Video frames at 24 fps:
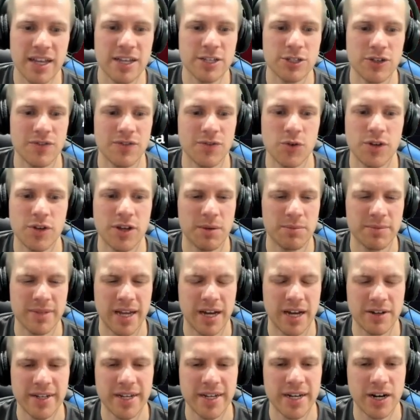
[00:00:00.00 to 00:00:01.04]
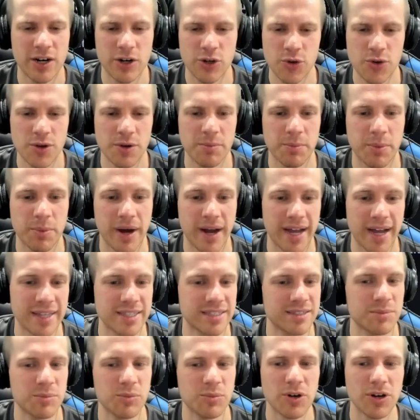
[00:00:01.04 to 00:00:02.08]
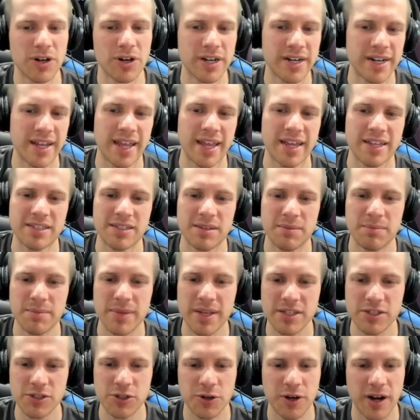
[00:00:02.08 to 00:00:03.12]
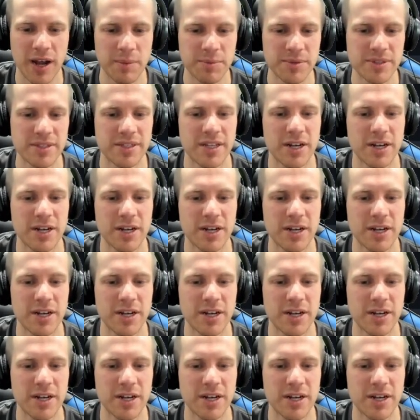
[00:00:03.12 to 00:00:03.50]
So if you come down here, you can buy some working eggs, some meat scraps.